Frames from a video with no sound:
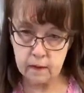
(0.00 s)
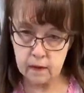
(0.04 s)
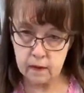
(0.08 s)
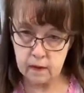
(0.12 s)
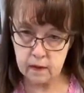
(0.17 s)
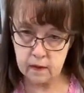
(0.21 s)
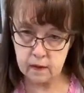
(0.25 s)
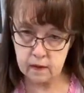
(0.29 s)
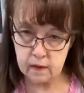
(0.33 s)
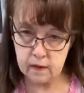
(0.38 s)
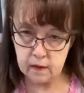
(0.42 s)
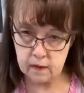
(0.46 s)

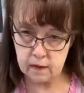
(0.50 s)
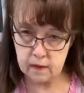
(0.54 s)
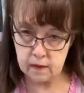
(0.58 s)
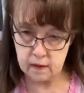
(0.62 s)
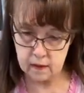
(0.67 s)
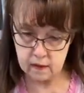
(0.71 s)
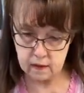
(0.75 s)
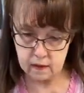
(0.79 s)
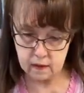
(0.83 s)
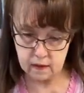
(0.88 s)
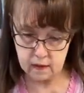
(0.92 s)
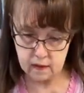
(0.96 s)

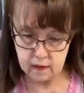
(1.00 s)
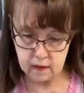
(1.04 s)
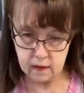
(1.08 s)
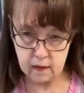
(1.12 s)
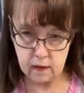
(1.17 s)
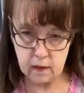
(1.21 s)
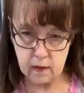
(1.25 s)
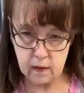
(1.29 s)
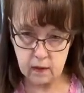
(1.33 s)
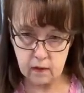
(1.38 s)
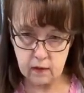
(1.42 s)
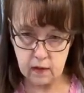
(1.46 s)
Frankenstein
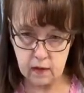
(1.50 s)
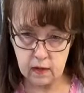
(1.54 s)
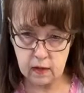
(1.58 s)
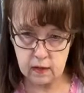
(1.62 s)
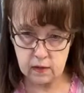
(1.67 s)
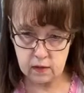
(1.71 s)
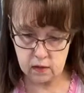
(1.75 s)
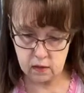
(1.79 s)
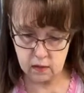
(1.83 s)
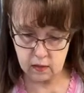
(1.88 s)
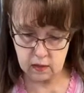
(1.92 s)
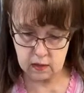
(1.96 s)
only. Okay, so